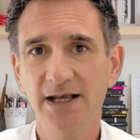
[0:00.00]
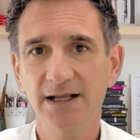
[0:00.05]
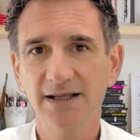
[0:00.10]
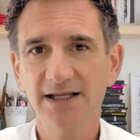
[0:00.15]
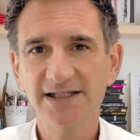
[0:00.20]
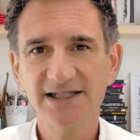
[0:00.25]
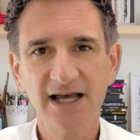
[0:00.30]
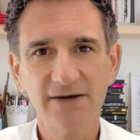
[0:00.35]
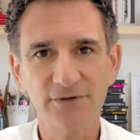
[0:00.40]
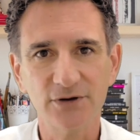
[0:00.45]

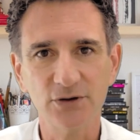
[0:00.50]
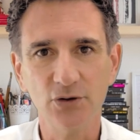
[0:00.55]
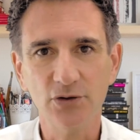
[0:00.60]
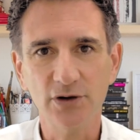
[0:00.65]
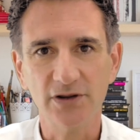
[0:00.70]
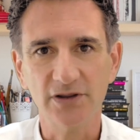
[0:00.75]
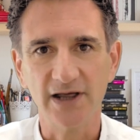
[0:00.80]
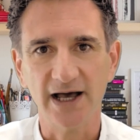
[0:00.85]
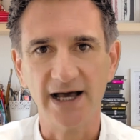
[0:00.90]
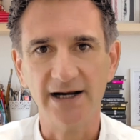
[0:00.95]
Let's have a look
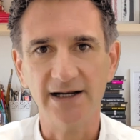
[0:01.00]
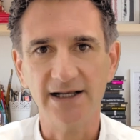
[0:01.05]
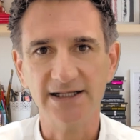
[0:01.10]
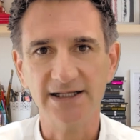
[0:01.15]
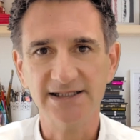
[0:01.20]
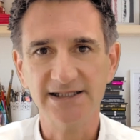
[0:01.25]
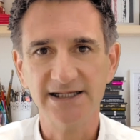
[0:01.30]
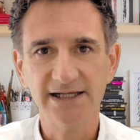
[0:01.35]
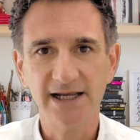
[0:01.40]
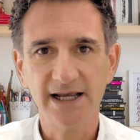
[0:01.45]
at that and
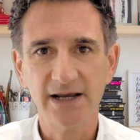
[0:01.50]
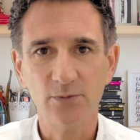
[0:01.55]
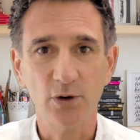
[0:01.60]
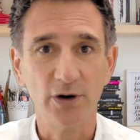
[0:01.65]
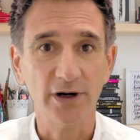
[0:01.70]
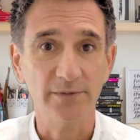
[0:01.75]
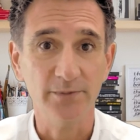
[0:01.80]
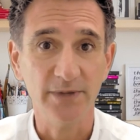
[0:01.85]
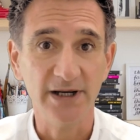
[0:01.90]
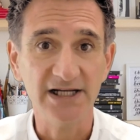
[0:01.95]
see what
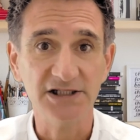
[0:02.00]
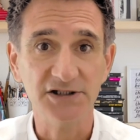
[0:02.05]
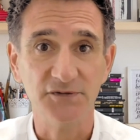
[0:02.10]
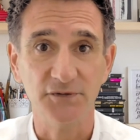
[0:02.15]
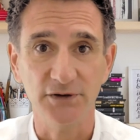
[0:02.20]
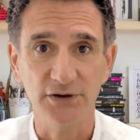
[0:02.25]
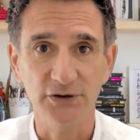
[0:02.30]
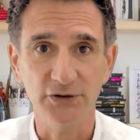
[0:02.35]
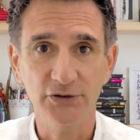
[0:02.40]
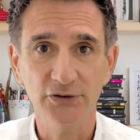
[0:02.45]
it means for
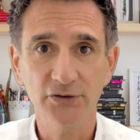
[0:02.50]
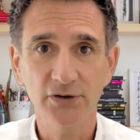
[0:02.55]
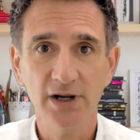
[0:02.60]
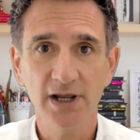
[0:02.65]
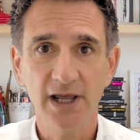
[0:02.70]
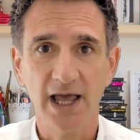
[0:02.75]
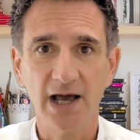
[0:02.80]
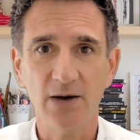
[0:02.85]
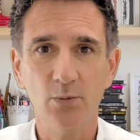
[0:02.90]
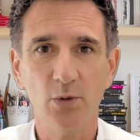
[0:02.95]
you
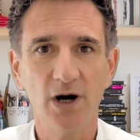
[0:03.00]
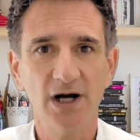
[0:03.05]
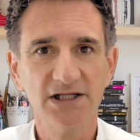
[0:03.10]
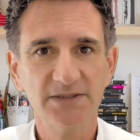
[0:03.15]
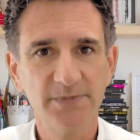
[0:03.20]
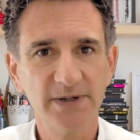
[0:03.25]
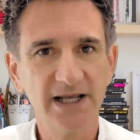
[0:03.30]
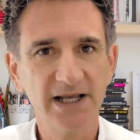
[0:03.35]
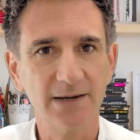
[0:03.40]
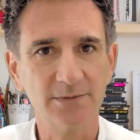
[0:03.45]
and why it's
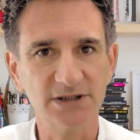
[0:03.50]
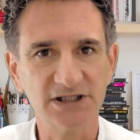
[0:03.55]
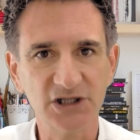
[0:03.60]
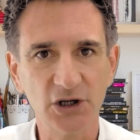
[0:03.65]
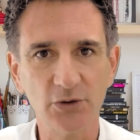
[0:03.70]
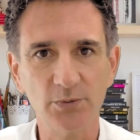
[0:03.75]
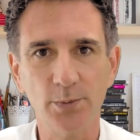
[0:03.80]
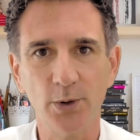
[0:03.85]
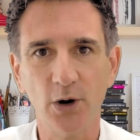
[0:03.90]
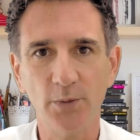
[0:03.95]
become
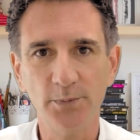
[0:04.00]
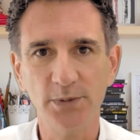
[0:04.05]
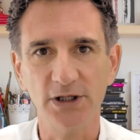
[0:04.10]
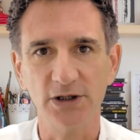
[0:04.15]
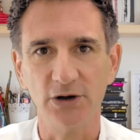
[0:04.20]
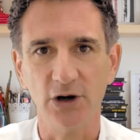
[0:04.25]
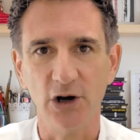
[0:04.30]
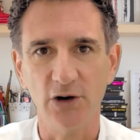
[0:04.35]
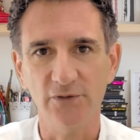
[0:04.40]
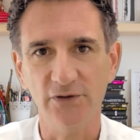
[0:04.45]
so
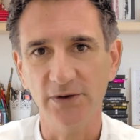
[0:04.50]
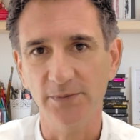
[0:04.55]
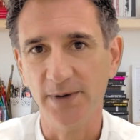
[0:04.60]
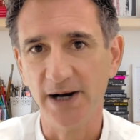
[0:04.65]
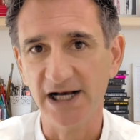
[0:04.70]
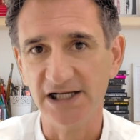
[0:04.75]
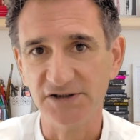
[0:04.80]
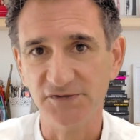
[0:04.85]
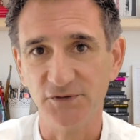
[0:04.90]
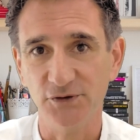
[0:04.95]
popular over the
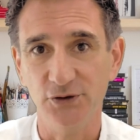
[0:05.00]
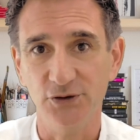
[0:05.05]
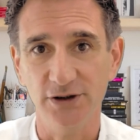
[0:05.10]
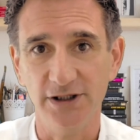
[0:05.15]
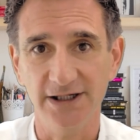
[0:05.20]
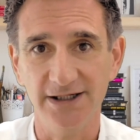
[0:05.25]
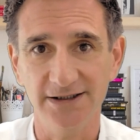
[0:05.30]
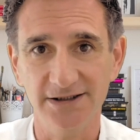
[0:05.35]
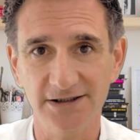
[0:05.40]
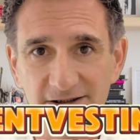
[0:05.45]
past few
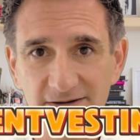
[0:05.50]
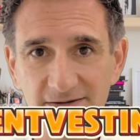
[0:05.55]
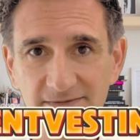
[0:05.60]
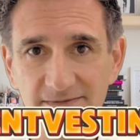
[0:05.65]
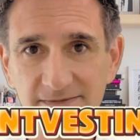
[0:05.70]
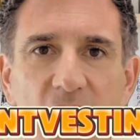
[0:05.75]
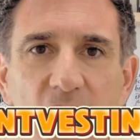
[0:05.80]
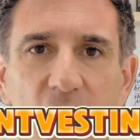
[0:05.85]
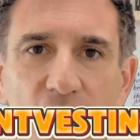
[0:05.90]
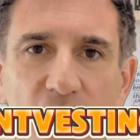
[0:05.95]
years.
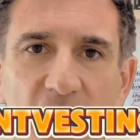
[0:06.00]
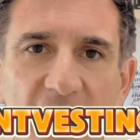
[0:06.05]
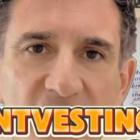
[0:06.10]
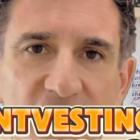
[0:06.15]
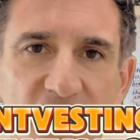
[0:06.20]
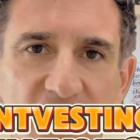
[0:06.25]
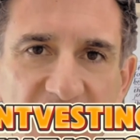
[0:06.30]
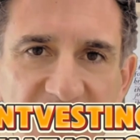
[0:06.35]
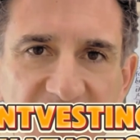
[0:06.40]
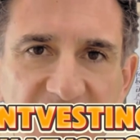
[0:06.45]
Rent
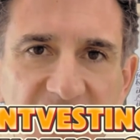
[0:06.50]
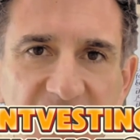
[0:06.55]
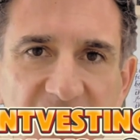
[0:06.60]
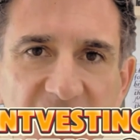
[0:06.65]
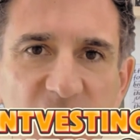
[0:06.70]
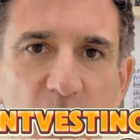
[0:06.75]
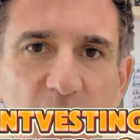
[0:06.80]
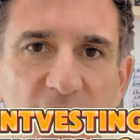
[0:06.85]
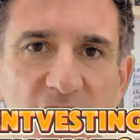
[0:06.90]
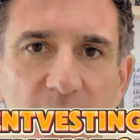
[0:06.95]
vesting is
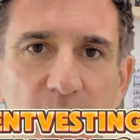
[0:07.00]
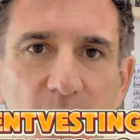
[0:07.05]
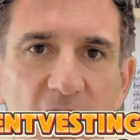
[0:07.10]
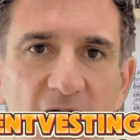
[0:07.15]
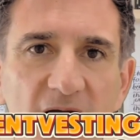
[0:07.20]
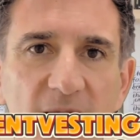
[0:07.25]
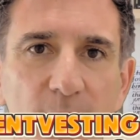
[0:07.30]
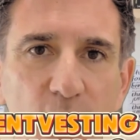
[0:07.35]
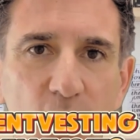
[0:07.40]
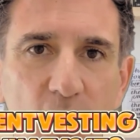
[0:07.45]
when you
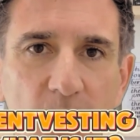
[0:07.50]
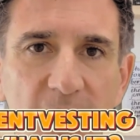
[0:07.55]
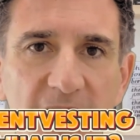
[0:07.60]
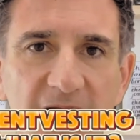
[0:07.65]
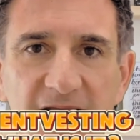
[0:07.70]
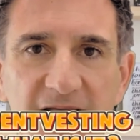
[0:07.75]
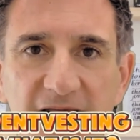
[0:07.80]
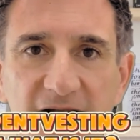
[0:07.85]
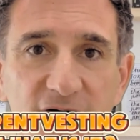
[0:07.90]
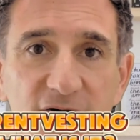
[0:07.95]
buy a
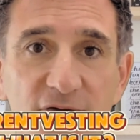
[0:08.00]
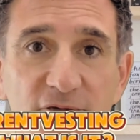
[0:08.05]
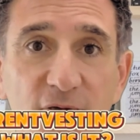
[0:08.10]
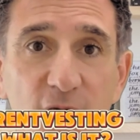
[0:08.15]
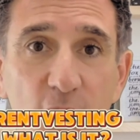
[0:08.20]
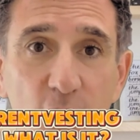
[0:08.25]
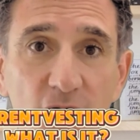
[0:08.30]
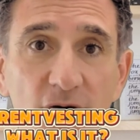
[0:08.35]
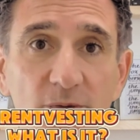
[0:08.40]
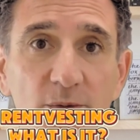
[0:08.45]
property in an
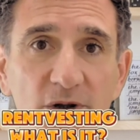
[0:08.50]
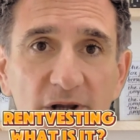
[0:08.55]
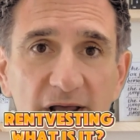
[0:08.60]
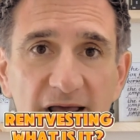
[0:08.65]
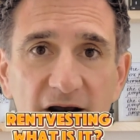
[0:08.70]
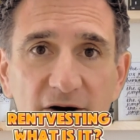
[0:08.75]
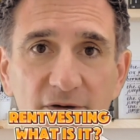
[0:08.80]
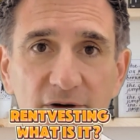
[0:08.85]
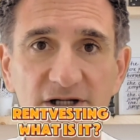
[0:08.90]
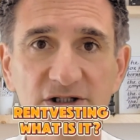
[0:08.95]
affordable
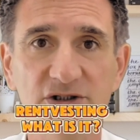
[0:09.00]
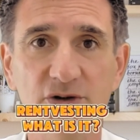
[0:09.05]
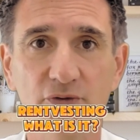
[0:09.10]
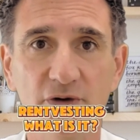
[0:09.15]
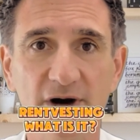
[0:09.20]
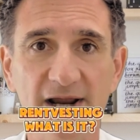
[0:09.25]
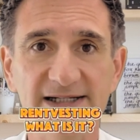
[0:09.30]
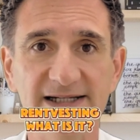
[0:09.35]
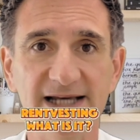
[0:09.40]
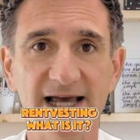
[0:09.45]
area to
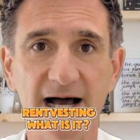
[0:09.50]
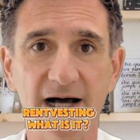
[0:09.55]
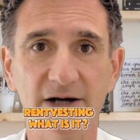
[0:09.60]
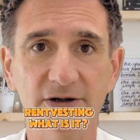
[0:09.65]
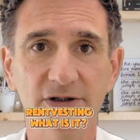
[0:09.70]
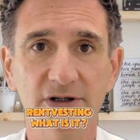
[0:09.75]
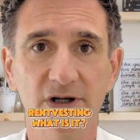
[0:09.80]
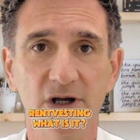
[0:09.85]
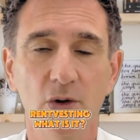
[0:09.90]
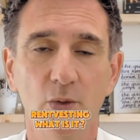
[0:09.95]
rent out
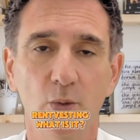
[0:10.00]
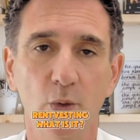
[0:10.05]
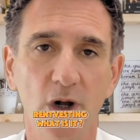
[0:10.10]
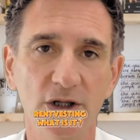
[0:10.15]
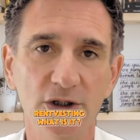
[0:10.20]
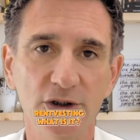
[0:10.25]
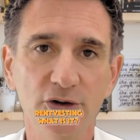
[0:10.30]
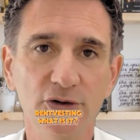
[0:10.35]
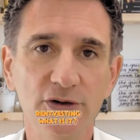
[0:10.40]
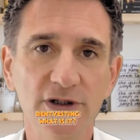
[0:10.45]

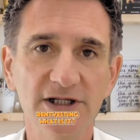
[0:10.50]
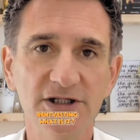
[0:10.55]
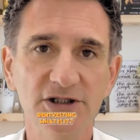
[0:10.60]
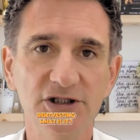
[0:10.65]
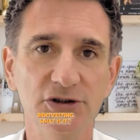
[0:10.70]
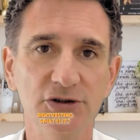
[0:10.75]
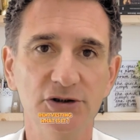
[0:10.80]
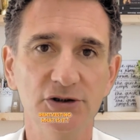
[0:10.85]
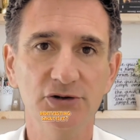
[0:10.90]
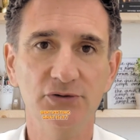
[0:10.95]
while you
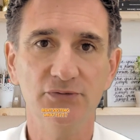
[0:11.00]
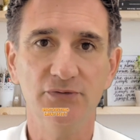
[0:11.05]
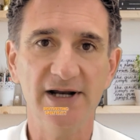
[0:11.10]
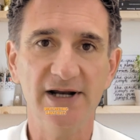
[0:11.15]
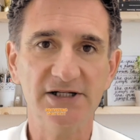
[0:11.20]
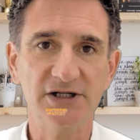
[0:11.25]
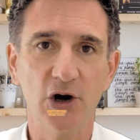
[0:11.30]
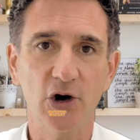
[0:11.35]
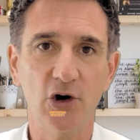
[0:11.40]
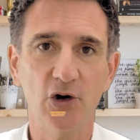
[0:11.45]
continue to
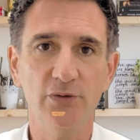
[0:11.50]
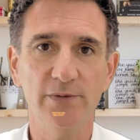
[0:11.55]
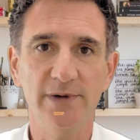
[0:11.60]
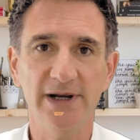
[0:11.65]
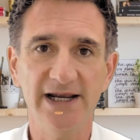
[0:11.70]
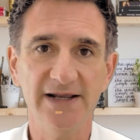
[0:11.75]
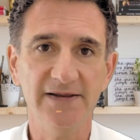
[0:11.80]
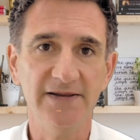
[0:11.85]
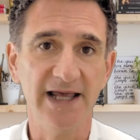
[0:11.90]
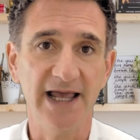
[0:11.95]
rent a home
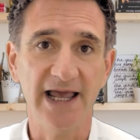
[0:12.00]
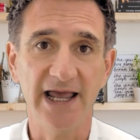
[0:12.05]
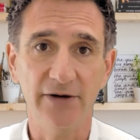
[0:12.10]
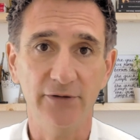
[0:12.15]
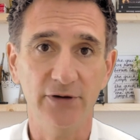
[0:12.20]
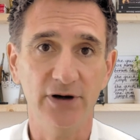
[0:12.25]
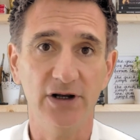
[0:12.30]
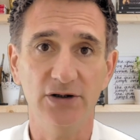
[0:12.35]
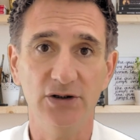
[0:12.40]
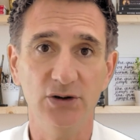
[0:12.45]
in the
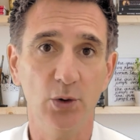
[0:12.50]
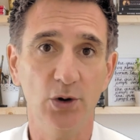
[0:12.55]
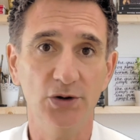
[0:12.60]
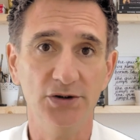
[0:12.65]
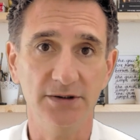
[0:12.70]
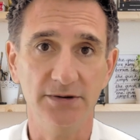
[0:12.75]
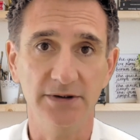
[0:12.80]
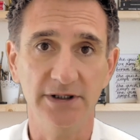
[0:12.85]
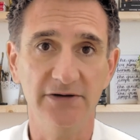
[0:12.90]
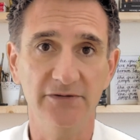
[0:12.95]
area you want
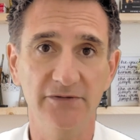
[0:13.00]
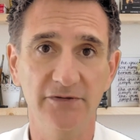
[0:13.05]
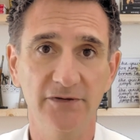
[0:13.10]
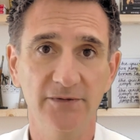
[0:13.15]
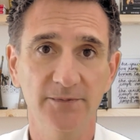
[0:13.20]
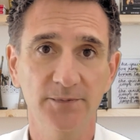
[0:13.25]
to live,